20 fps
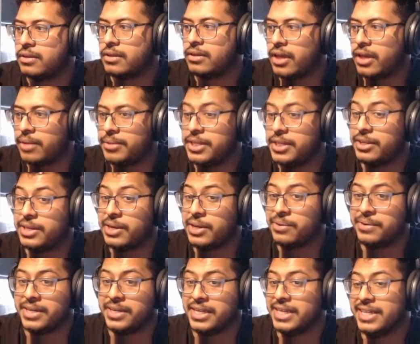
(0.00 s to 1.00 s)
I mean, you
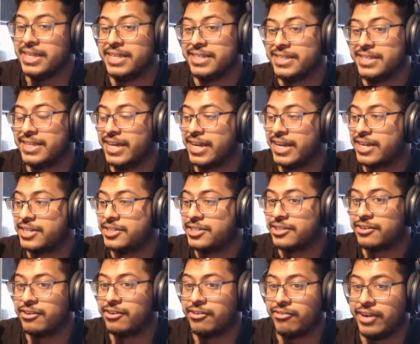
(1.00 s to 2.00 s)
don't need the extra
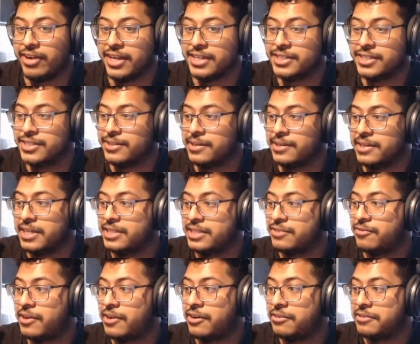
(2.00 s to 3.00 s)
crit rate, so that's
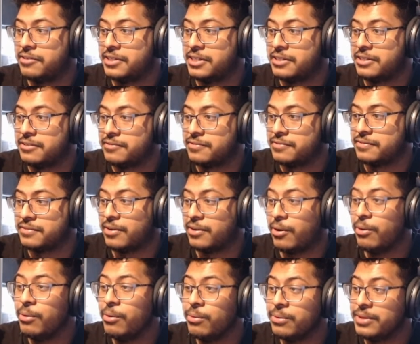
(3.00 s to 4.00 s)
fair enough.
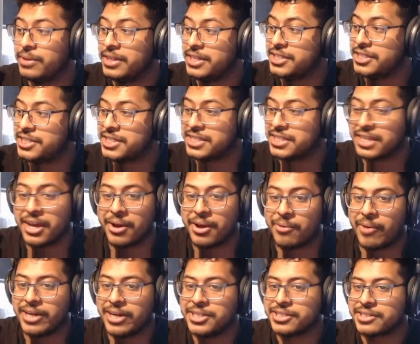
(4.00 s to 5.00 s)
Holy shit!
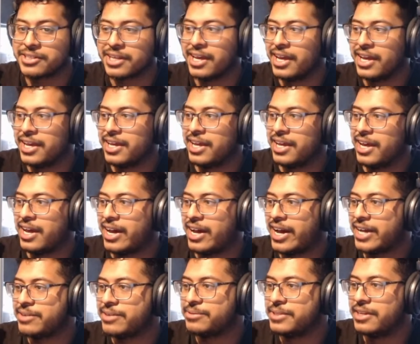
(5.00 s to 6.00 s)
Why do you...
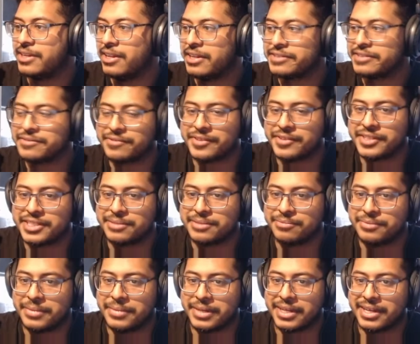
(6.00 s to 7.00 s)
I would love for
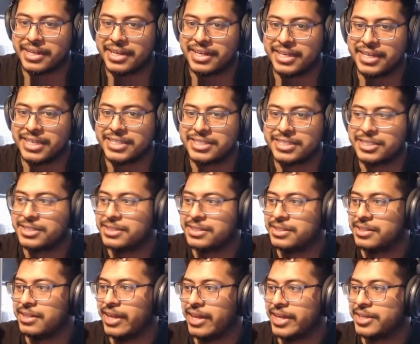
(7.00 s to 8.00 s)
some, uh,
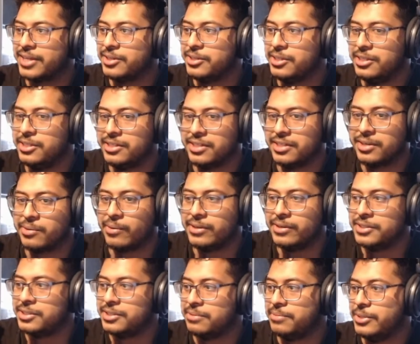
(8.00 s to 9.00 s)
like, good
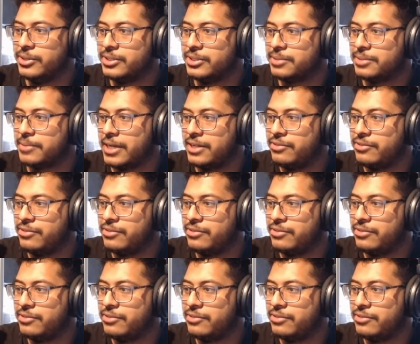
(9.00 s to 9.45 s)
quantum boots, man.